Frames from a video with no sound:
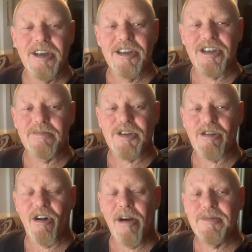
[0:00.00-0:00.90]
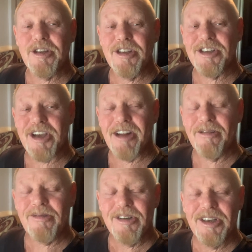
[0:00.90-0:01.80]
subscribe to the
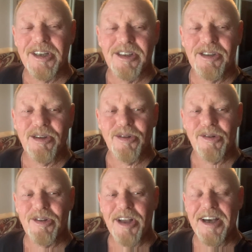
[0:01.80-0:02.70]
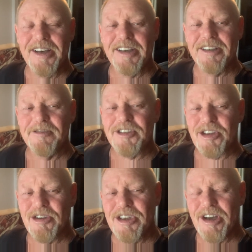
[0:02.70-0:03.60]
channel, you'll have
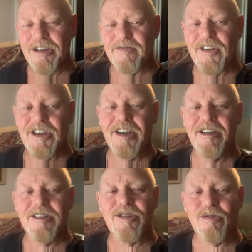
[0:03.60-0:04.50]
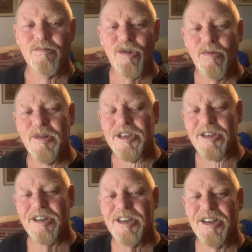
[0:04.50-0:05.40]
seen those videos, or will be
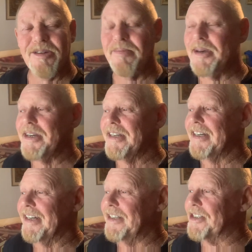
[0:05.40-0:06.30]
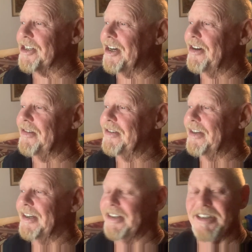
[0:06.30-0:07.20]
seeing them. And
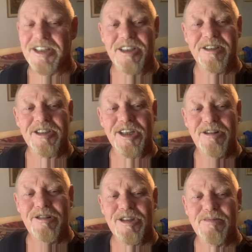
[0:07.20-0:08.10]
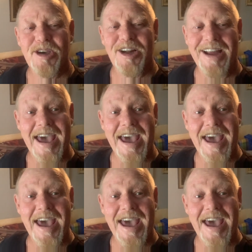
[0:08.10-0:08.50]
so, this little series about